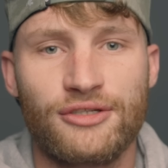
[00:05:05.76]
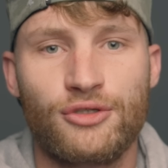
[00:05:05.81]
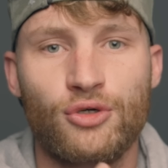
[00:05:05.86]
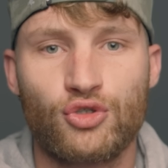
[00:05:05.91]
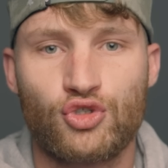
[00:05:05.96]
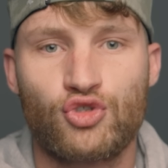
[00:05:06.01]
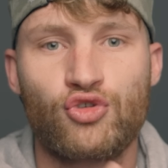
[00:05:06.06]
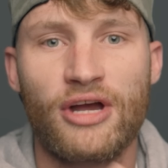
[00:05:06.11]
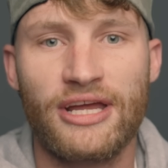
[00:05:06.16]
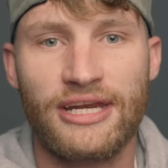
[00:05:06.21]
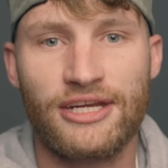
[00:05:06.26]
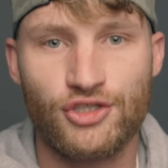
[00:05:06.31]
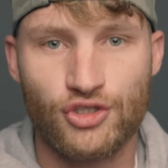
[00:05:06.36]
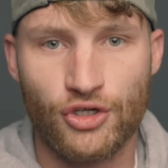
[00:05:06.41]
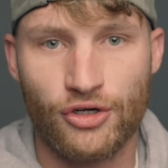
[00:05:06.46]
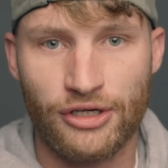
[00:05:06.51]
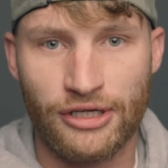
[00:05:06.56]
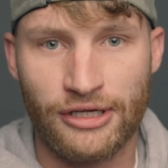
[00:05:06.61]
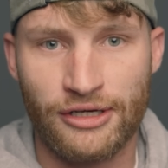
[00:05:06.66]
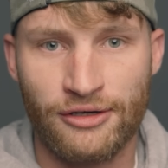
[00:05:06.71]
your trading
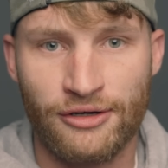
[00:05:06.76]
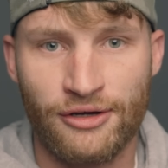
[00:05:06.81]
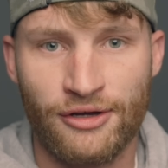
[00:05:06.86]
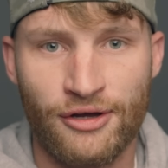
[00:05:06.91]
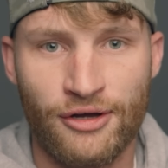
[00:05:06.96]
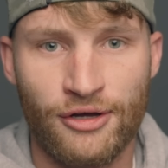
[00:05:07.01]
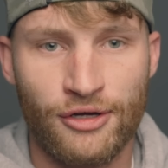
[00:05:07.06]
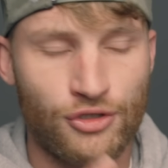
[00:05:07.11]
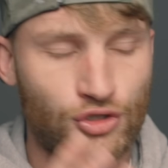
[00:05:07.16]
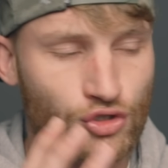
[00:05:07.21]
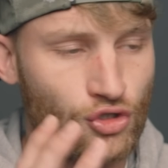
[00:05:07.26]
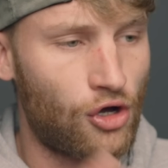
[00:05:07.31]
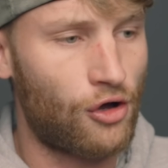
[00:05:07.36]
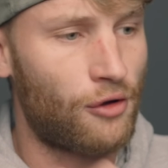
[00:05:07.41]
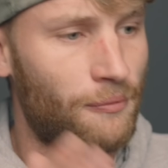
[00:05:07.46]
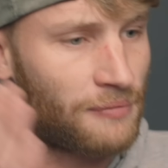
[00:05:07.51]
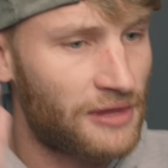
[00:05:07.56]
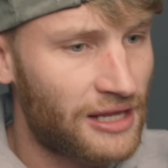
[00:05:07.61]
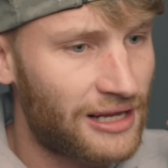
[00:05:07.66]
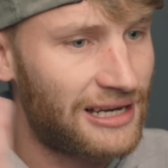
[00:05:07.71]
journey.
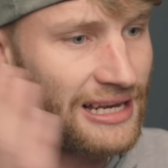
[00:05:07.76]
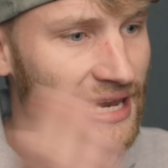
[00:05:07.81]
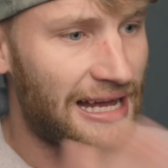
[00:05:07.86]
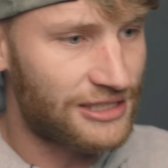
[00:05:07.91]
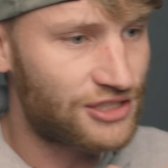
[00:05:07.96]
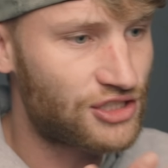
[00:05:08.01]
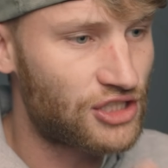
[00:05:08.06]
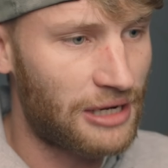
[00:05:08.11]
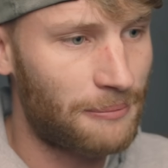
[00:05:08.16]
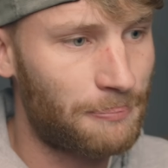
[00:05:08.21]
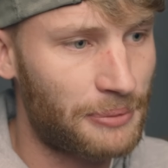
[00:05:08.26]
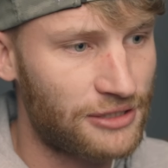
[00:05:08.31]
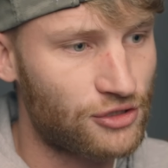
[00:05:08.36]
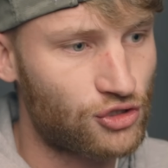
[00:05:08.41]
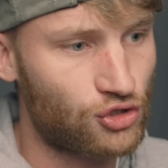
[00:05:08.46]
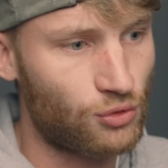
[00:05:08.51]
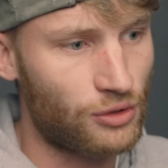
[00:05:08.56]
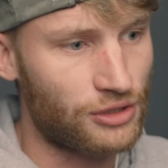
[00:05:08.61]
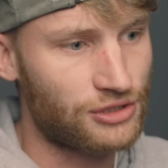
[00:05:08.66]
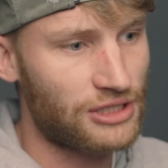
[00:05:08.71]
So let's jump
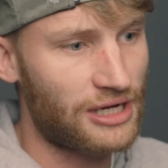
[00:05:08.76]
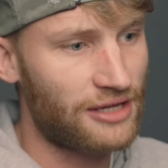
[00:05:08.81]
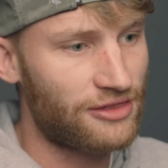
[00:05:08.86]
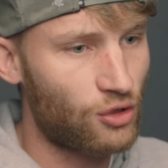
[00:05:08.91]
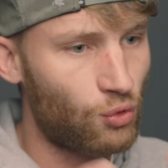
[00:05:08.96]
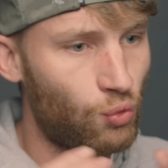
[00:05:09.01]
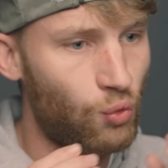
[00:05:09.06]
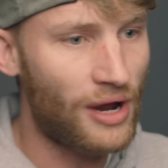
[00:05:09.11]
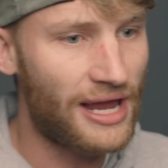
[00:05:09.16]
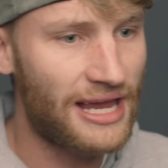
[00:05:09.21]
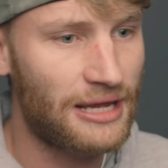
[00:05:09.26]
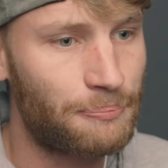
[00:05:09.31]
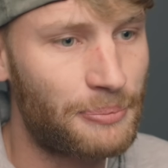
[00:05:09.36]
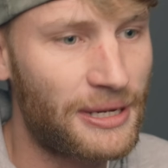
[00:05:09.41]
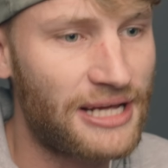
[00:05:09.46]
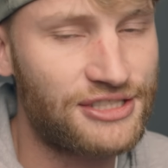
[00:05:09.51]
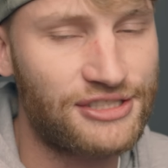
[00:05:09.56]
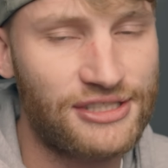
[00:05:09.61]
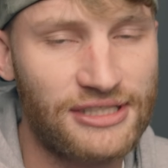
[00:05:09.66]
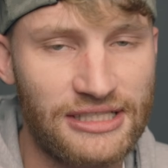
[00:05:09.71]
into it. And the way it
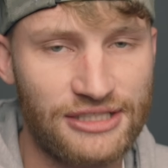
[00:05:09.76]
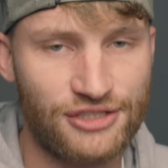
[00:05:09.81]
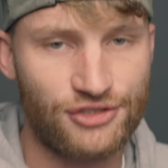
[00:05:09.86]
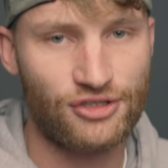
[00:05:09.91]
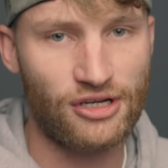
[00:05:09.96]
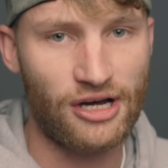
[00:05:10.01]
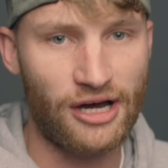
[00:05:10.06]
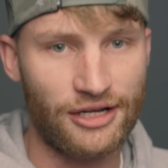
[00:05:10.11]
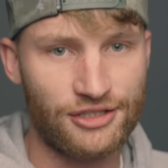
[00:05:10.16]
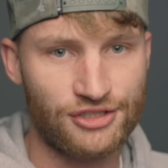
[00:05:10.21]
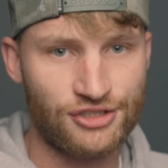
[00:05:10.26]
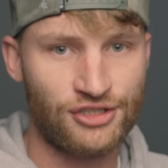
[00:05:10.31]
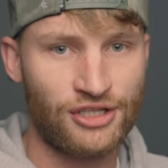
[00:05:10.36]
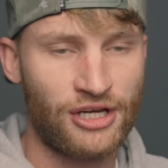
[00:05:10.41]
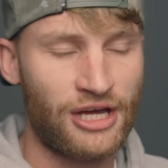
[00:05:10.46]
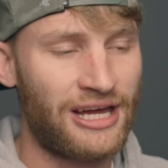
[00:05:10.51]
basically starts